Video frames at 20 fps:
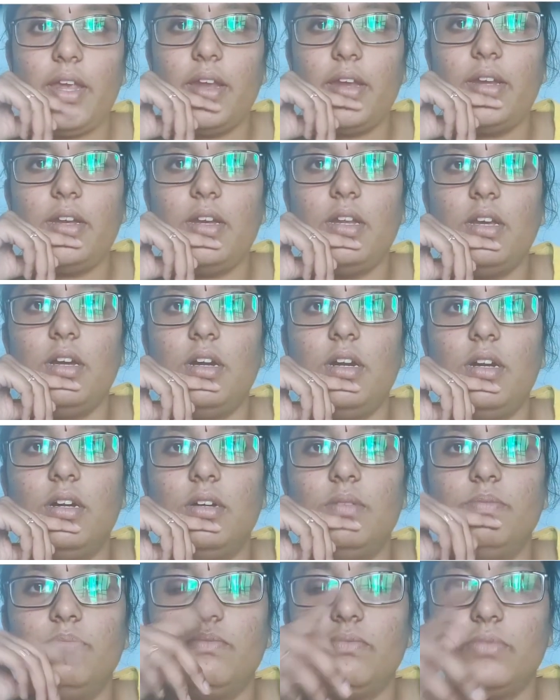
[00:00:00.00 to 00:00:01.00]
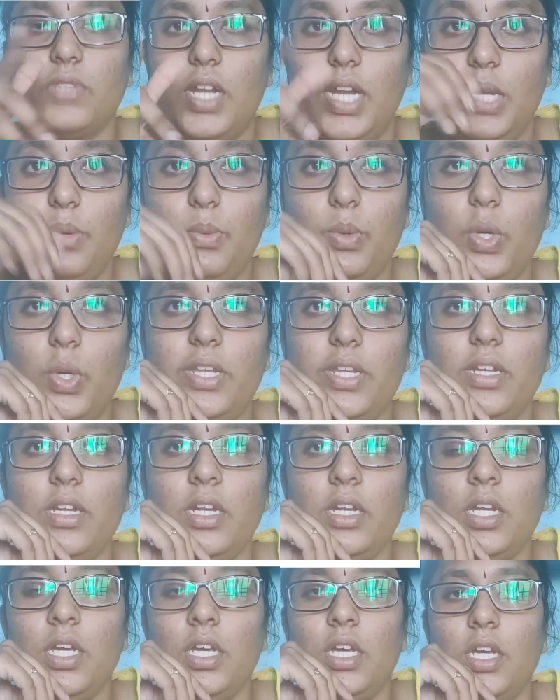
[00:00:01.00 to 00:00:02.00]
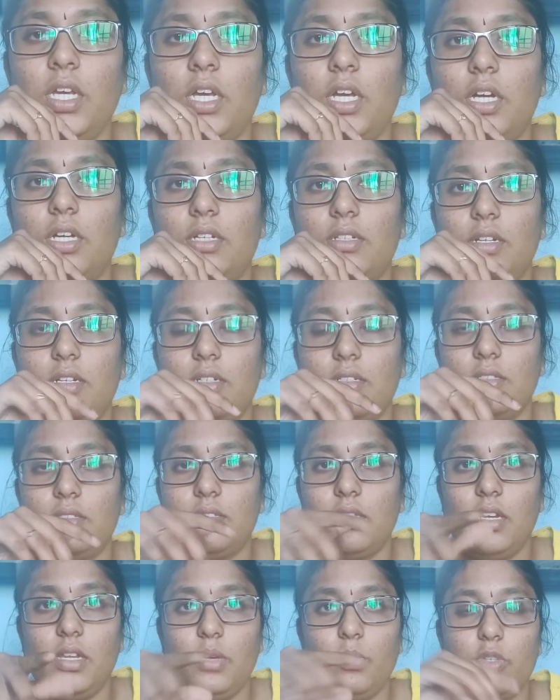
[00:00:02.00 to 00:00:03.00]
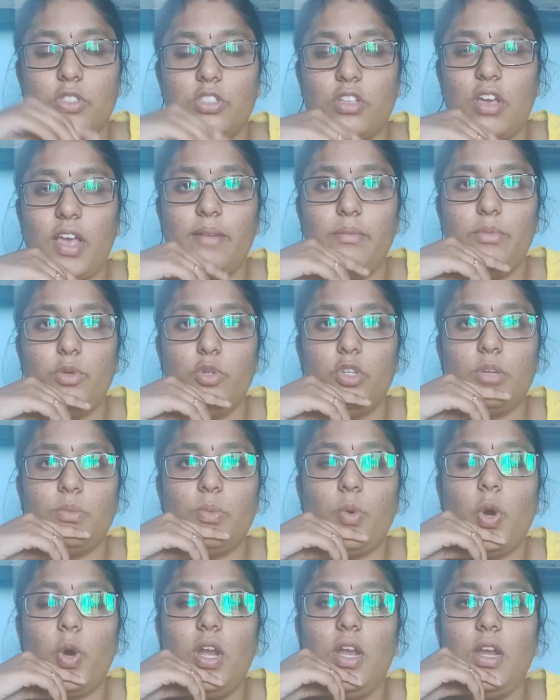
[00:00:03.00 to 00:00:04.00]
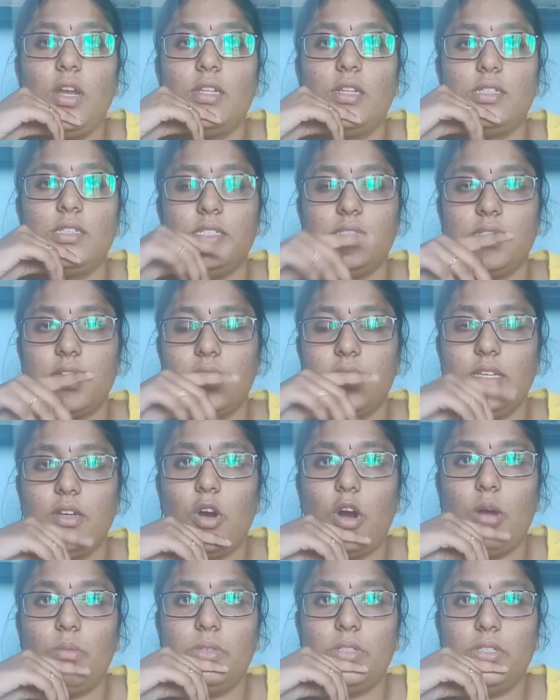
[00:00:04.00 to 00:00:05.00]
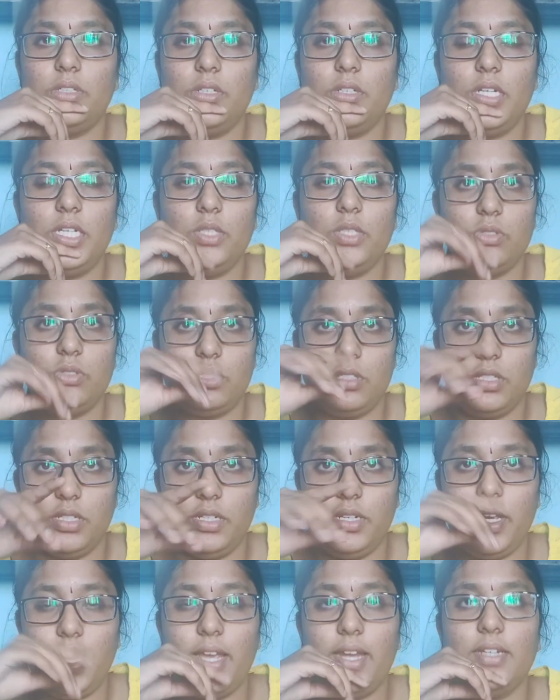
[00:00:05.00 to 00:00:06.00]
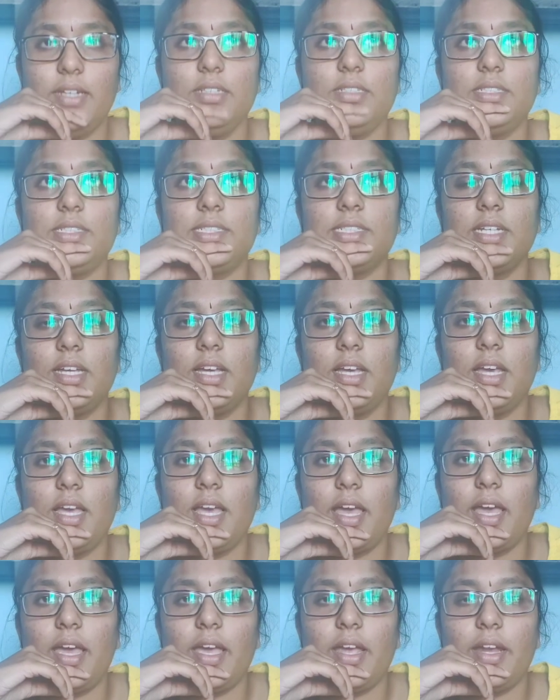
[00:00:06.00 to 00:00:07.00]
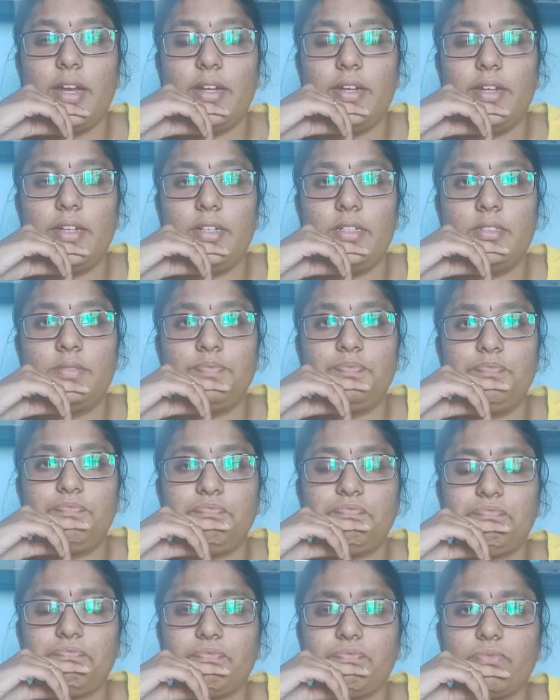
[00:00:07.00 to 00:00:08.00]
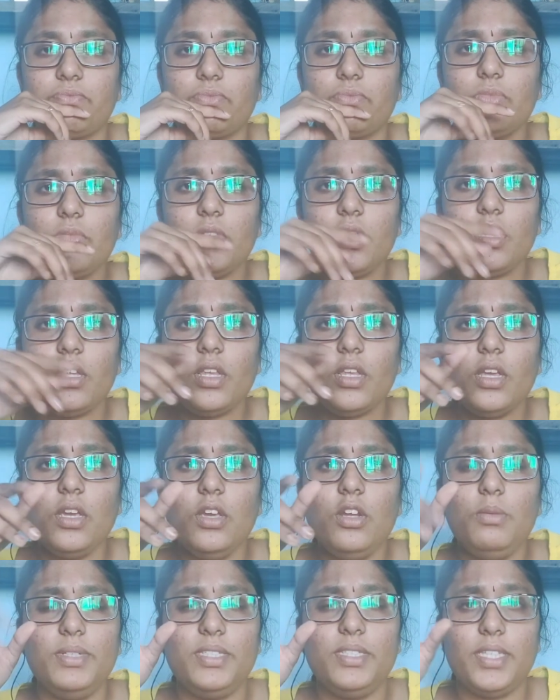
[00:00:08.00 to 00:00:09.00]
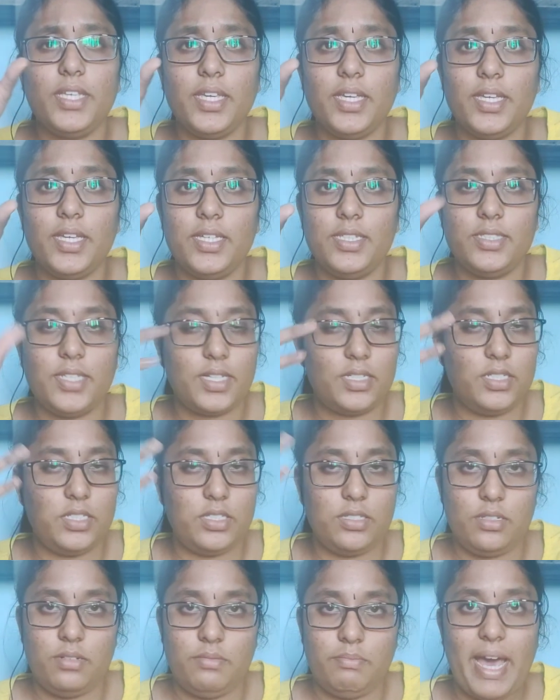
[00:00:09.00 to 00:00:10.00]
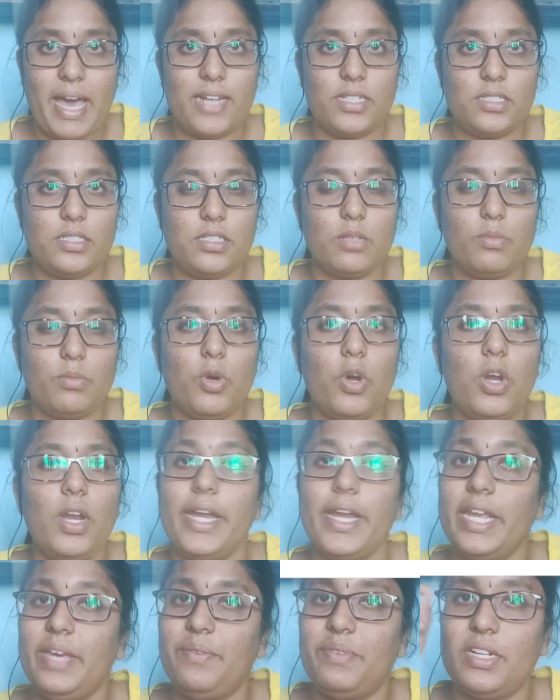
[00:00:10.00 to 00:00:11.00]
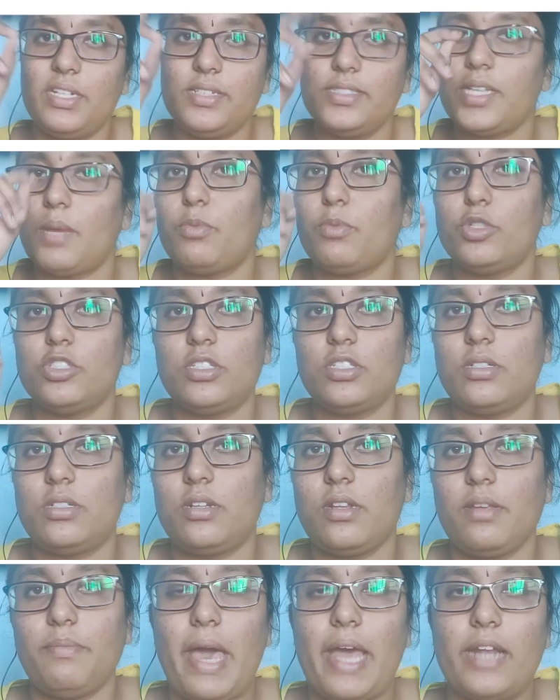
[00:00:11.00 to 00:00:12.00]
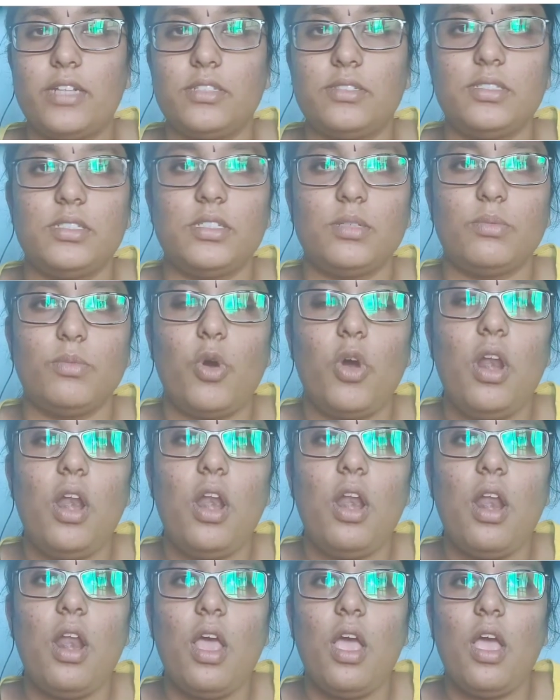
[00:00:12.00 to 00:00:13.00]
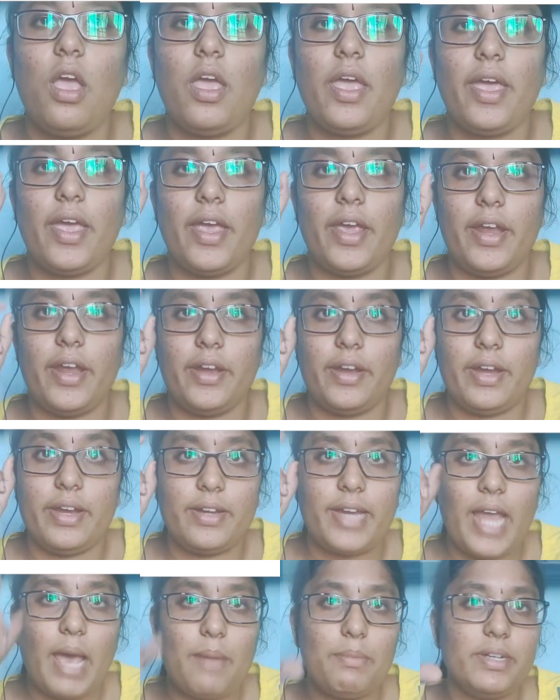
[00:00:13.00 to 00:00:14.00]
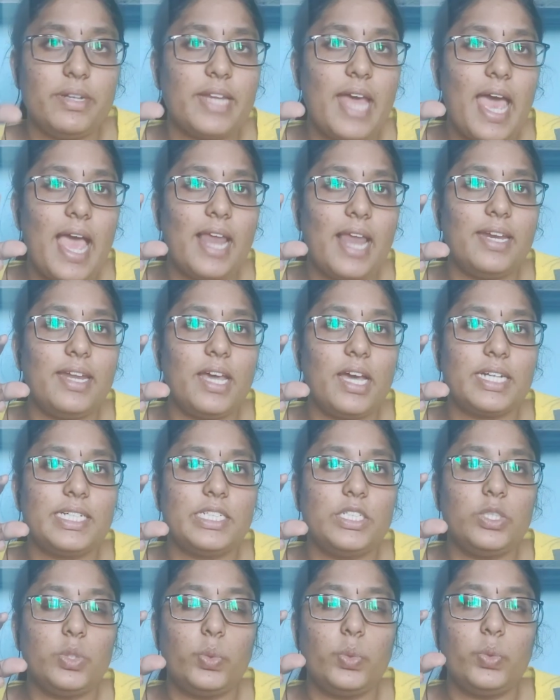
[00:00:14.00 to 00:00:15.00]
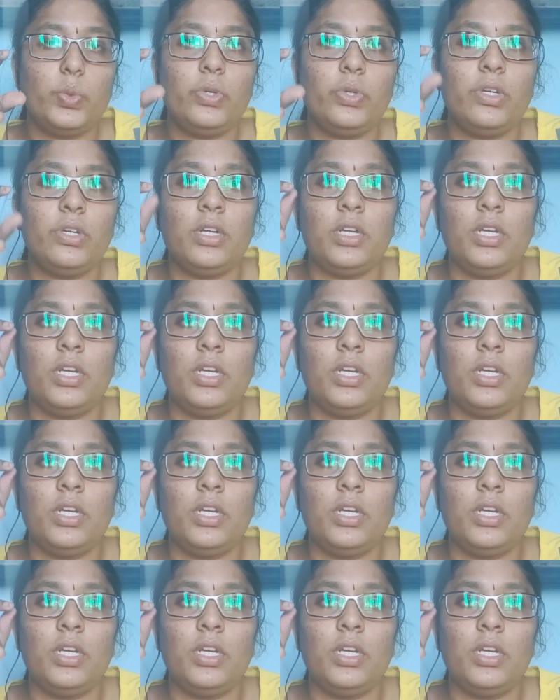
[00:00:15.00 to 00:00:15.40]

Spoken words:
levolin, that is levosalbutamol. These are the commonly used inhalers. And You'll be seeing injection paracetamol and even suppository paracetamol, and tablet aldactone, and